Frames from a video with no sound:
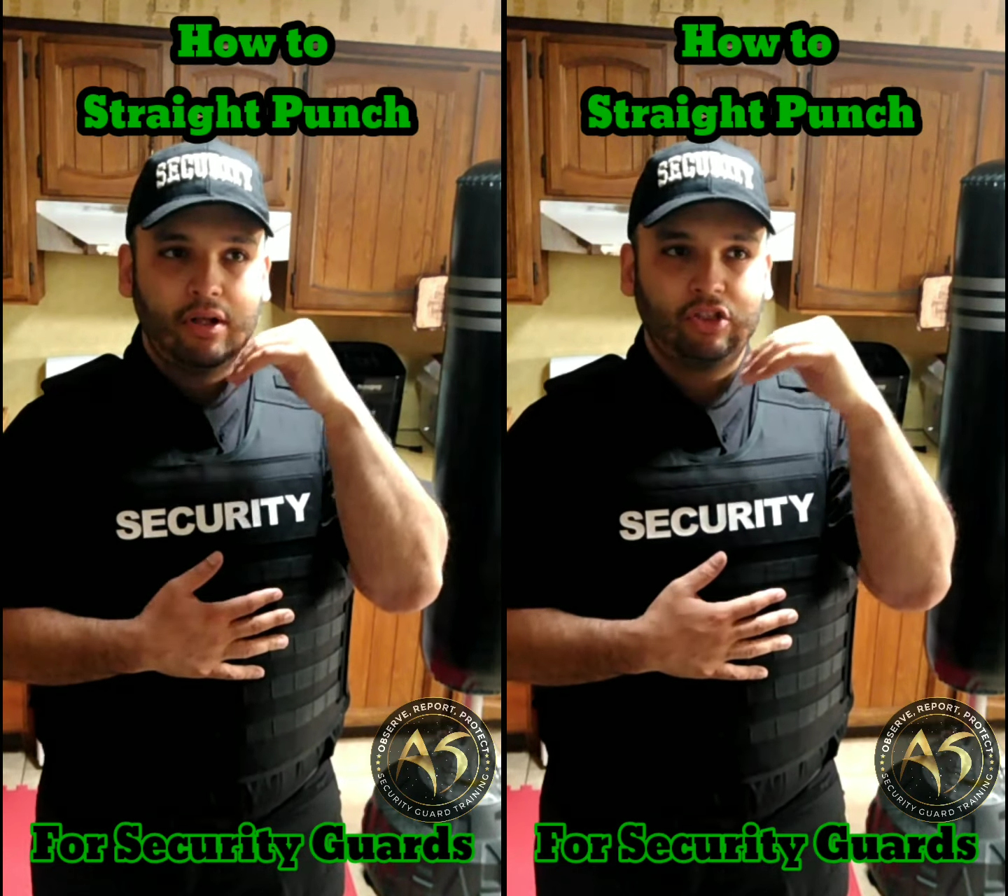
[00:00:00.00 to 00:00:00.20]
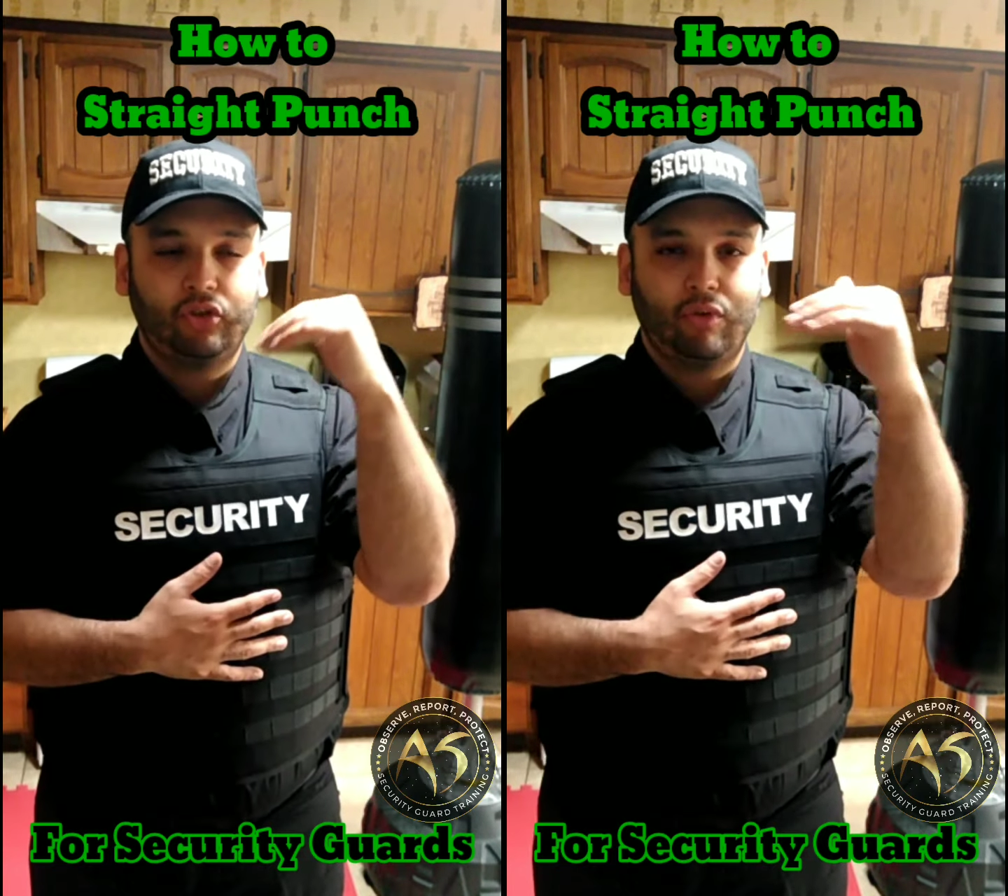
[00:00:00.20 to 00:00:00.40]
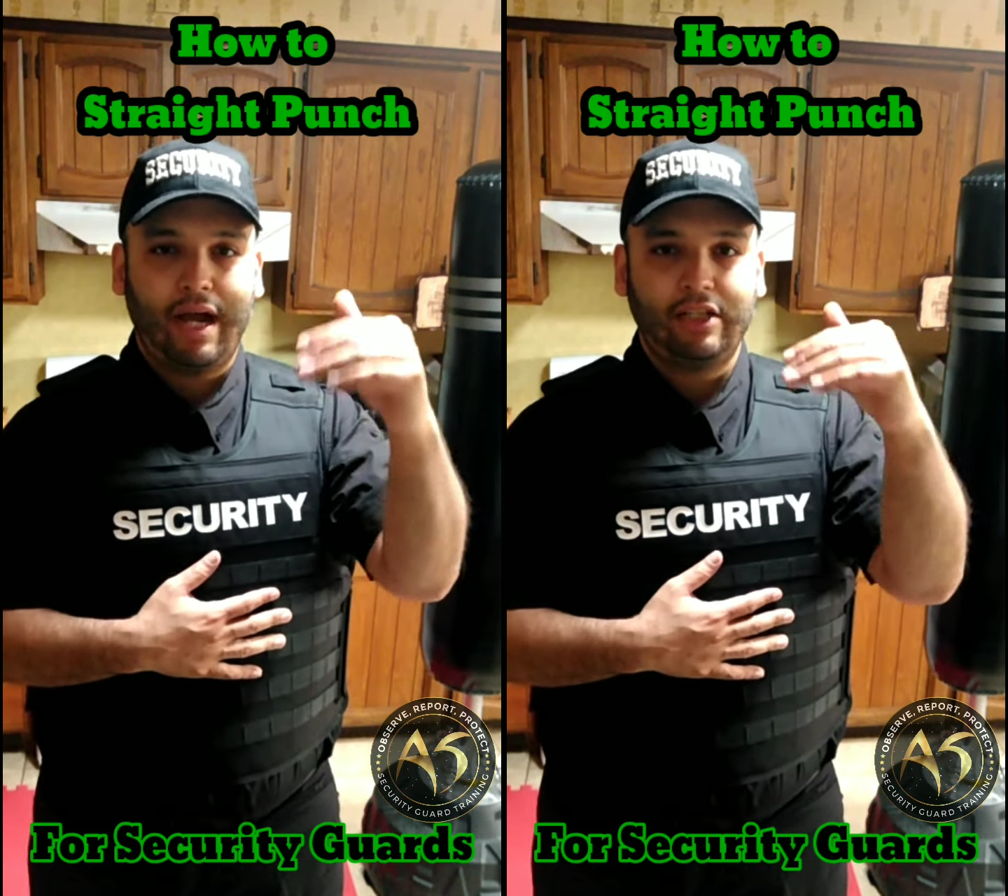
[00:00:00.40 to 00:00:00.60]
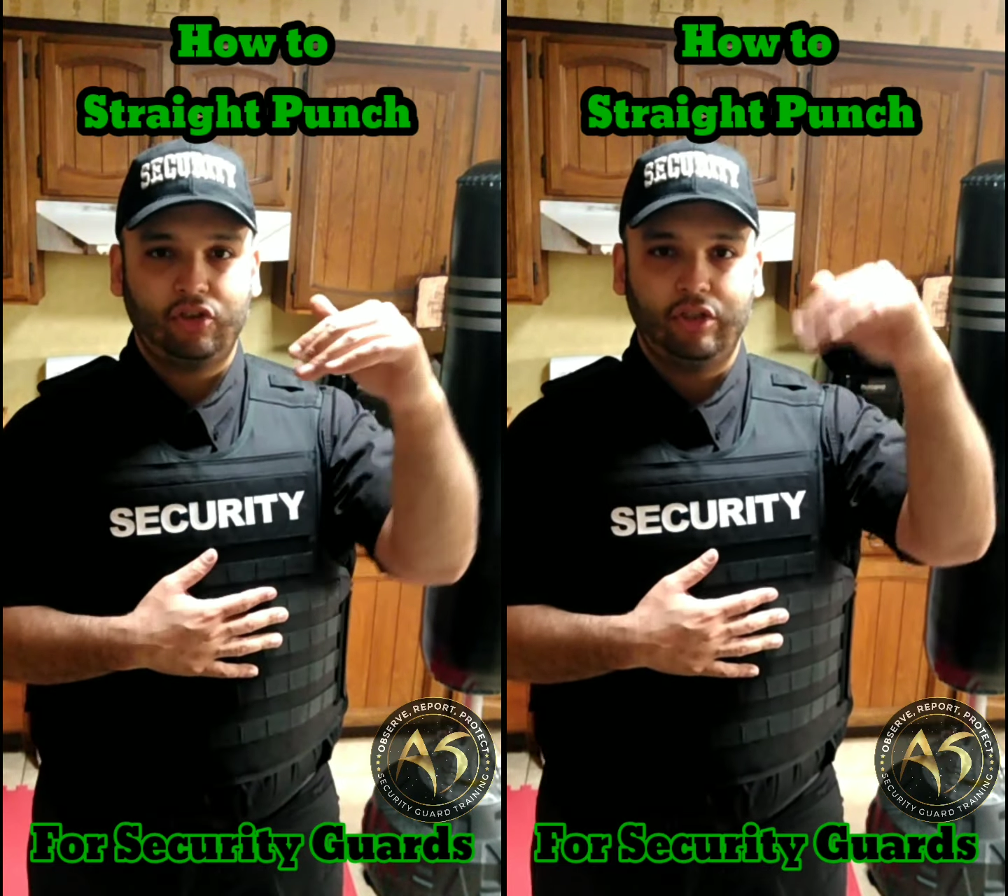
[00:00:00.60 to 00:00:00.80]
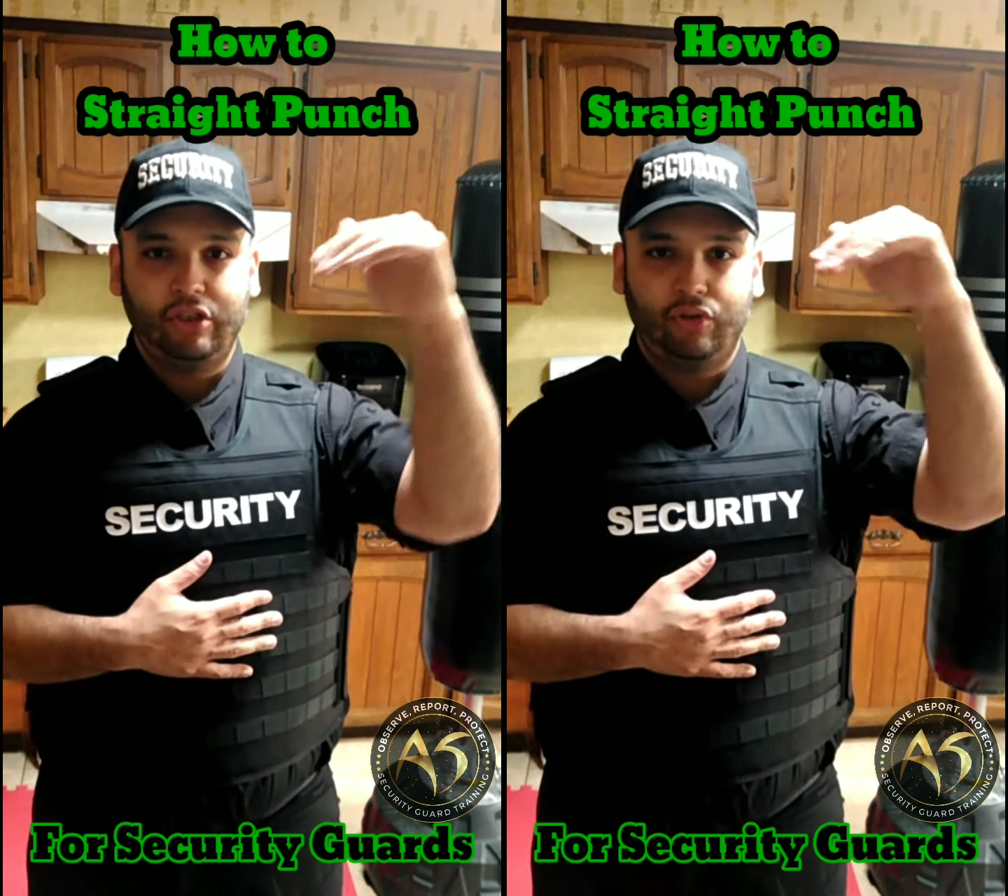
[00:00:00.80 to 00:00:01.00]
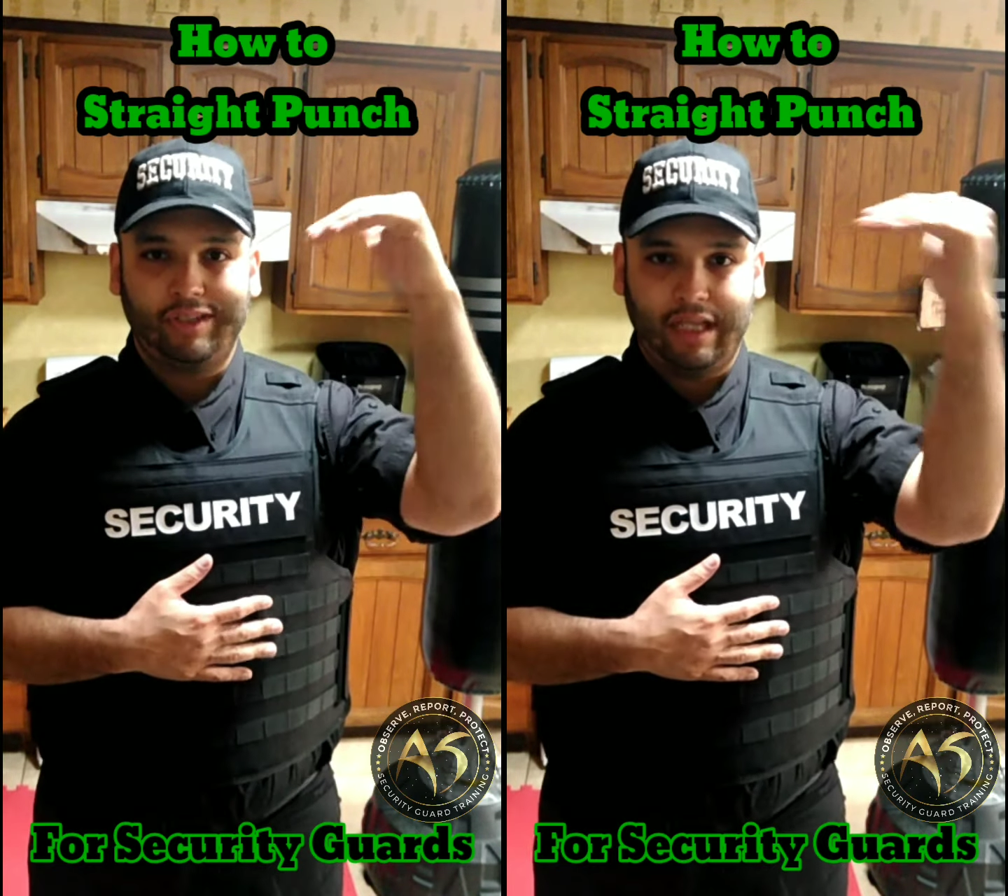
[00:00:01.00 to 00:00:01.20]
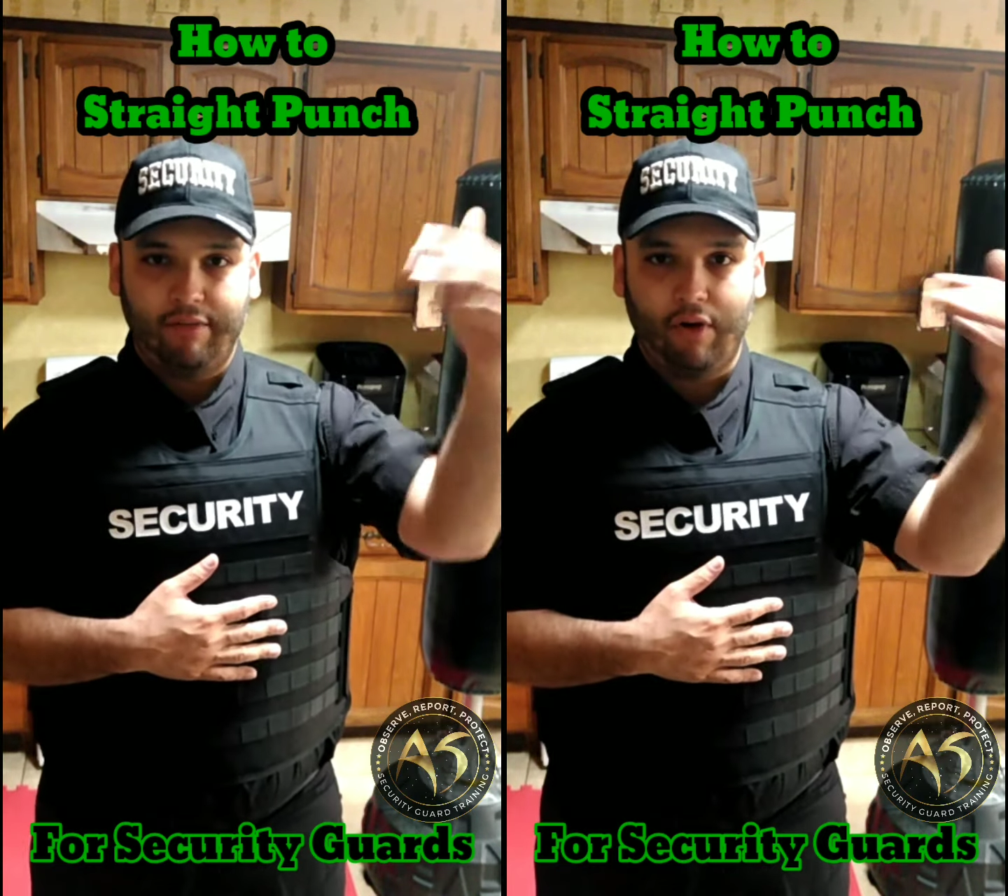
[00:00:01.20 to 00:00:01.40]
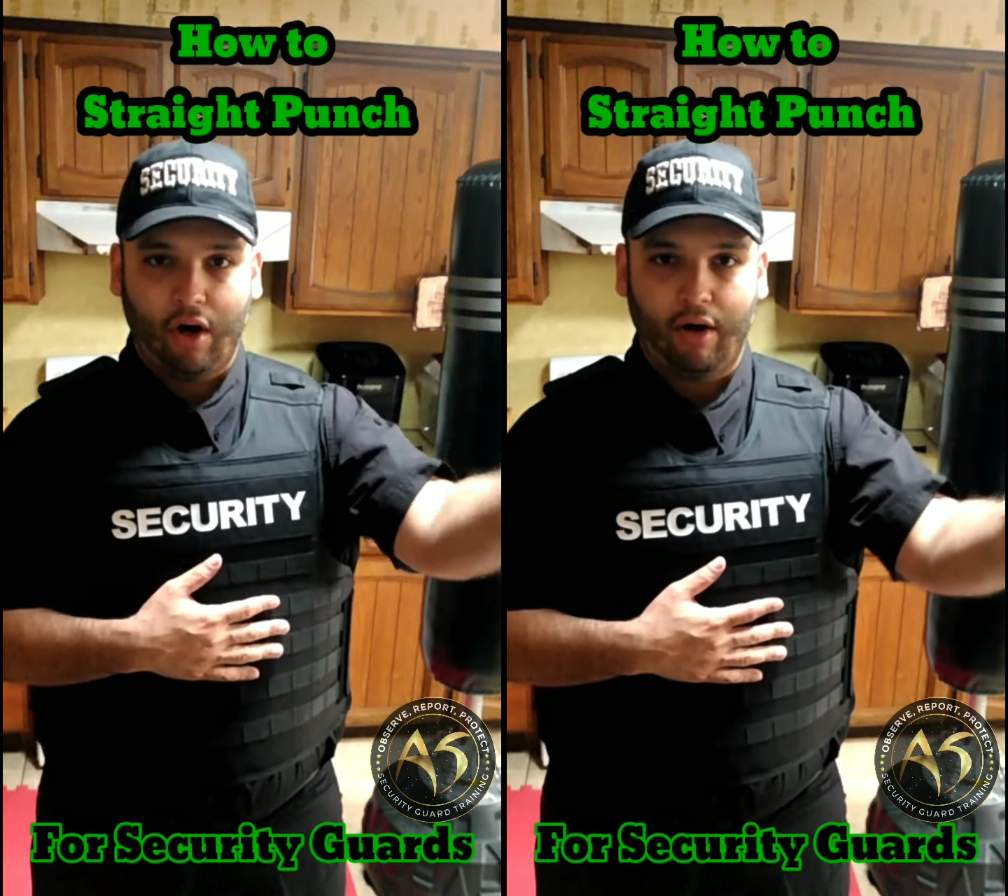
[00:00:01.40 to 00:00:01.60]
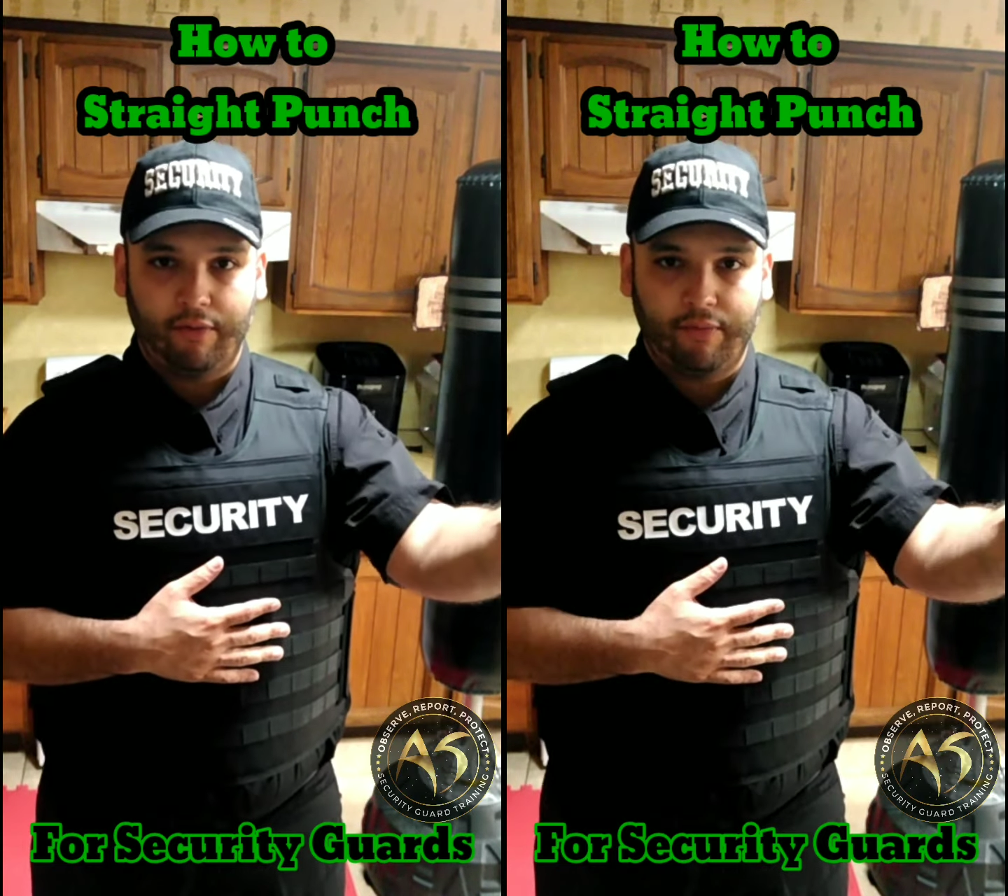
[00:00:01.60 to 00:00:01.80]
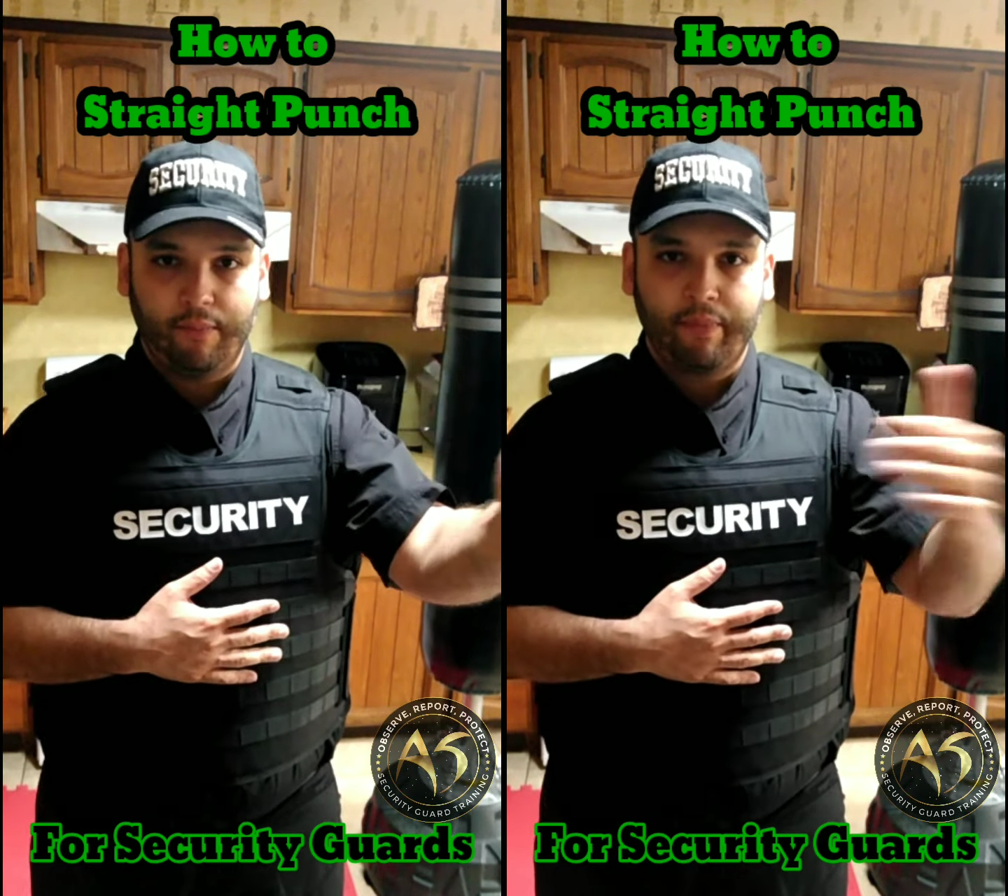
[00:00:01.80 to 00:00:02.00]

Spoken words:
strikes you need to give off.